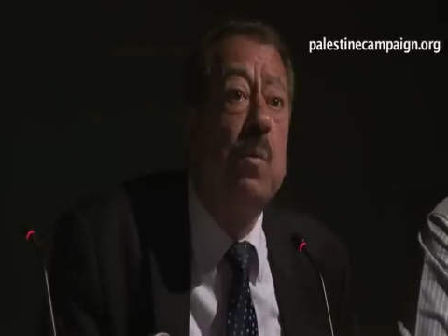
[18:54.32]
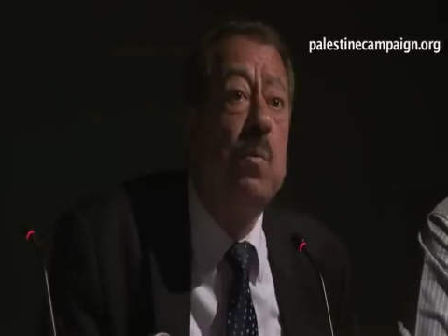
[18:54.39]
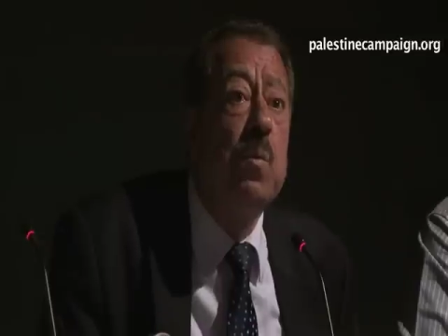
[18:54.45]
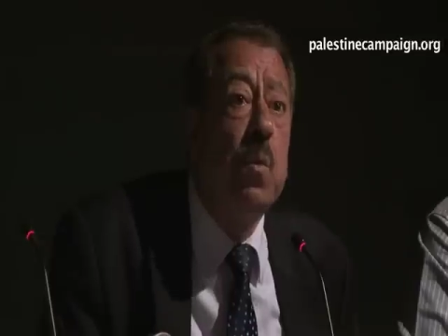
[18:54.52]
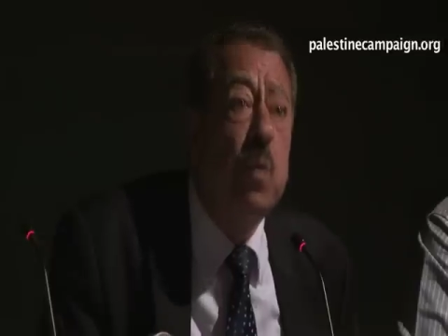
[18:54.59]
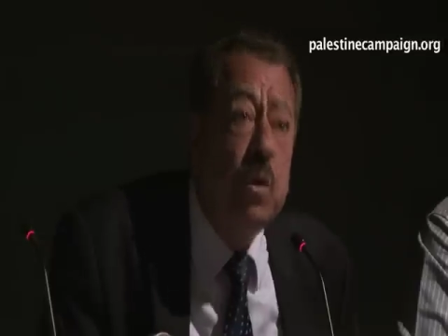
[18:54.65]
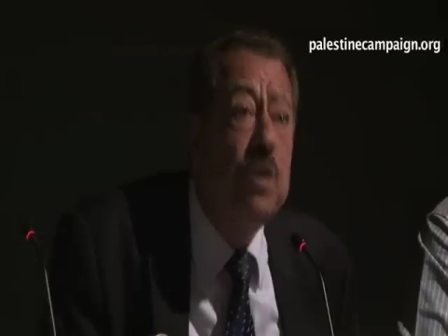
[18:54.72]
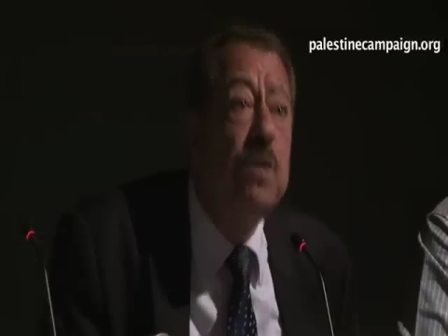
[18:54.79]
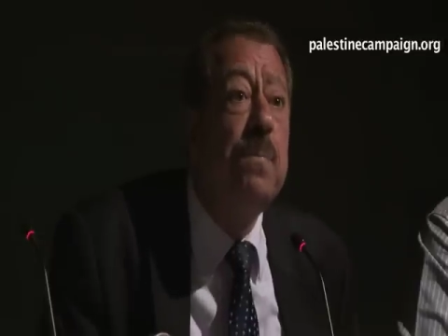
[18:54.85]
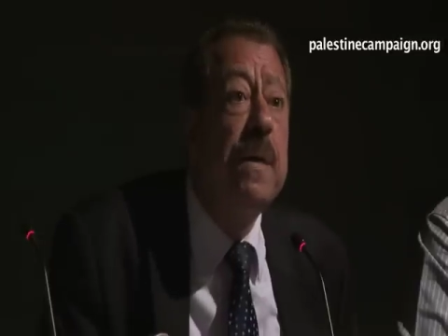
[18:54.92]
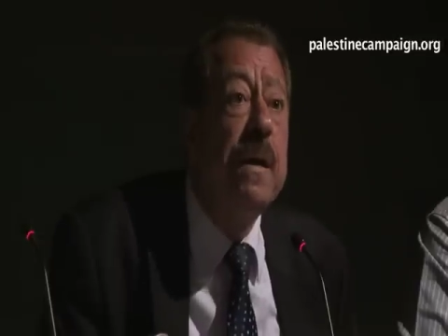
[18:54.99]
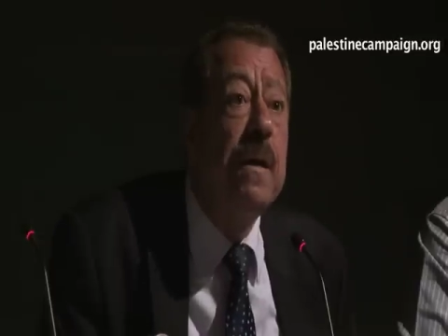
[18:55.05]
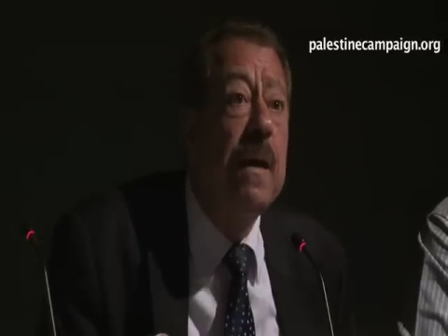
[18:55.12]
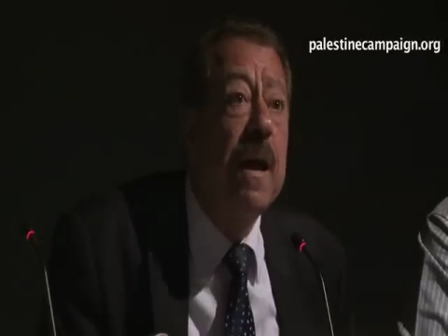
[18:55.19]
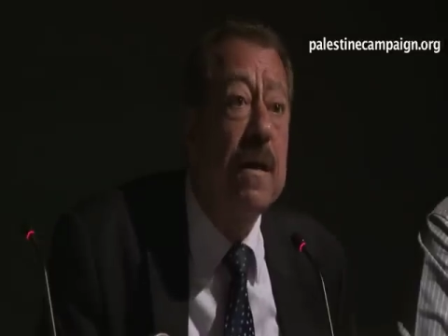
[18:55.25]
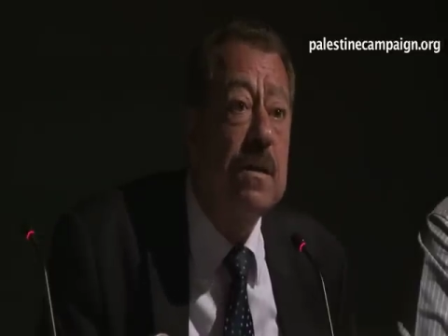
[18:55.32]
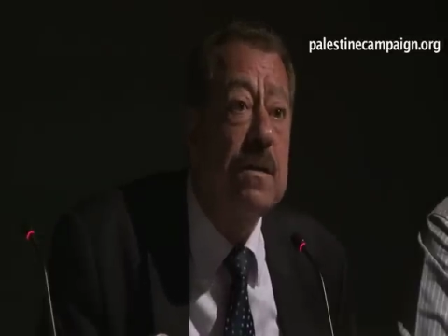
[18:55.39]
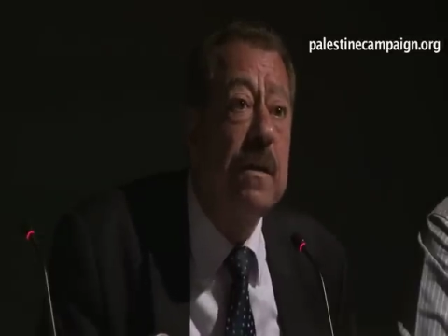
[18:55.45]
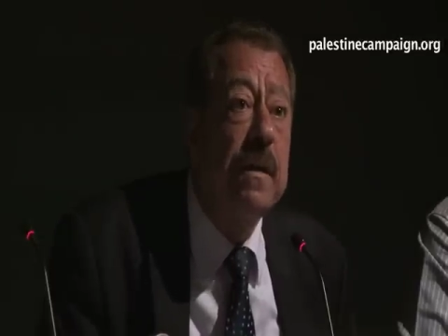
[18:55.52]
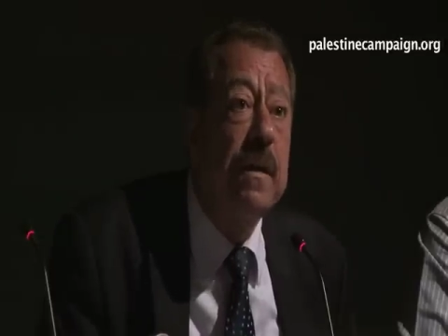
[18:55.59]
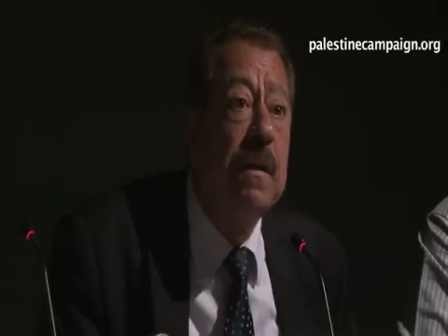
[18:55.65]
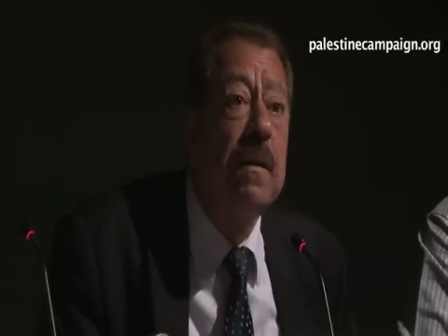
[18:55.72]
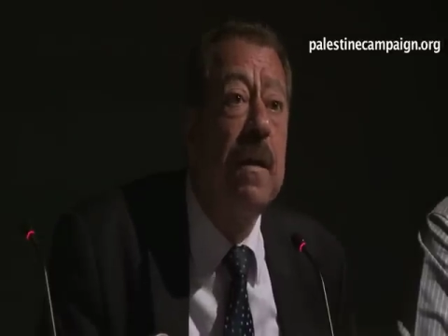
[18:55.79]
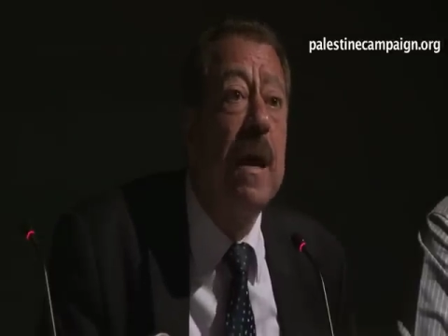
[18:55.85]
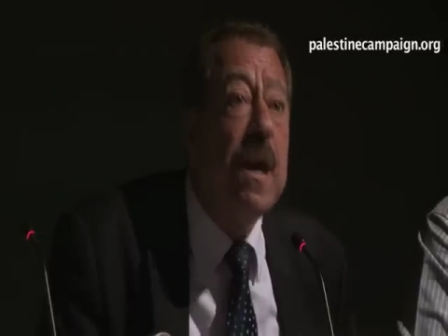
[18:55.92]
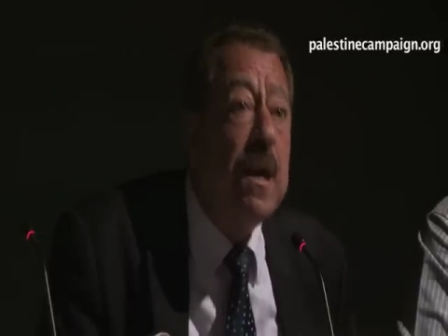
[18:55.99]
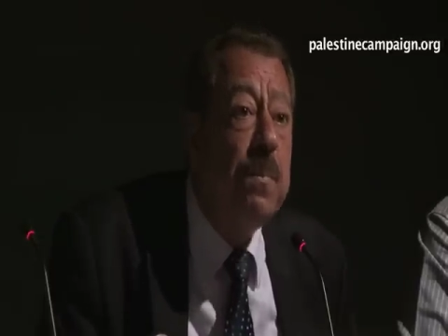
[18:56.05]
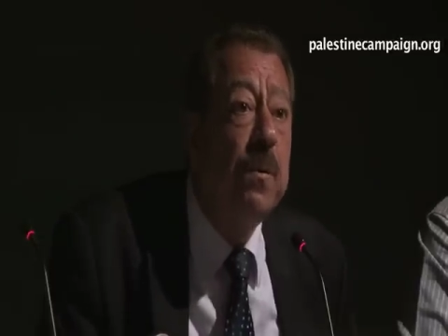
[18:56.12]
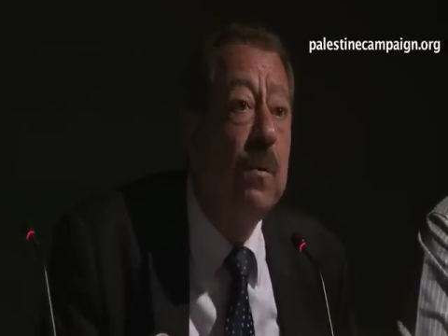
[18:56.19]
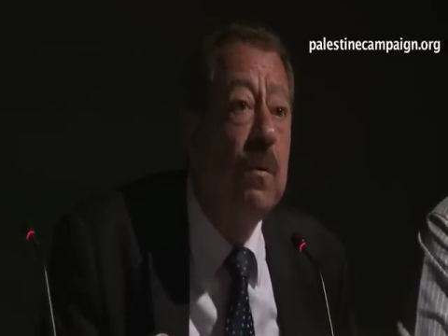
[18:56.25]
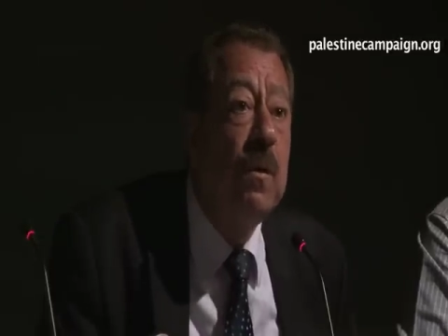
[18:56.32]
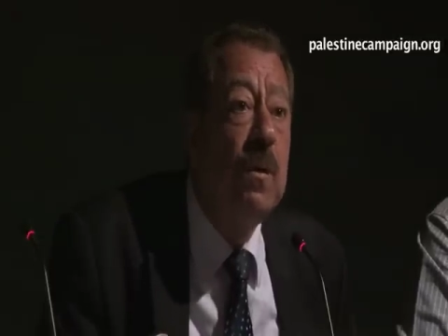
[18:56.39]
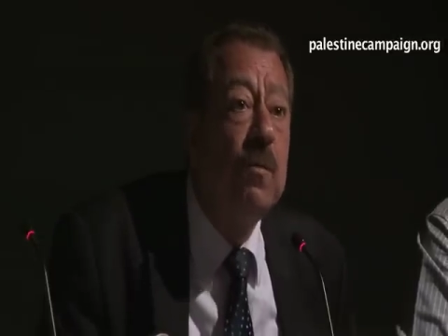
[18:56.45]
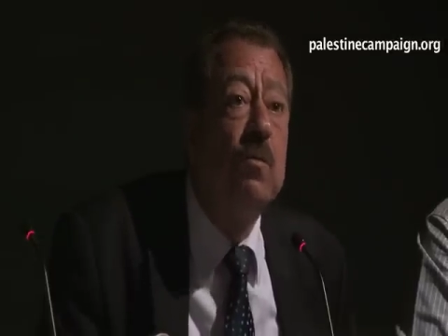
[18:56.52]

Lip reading: wouldn't be actually able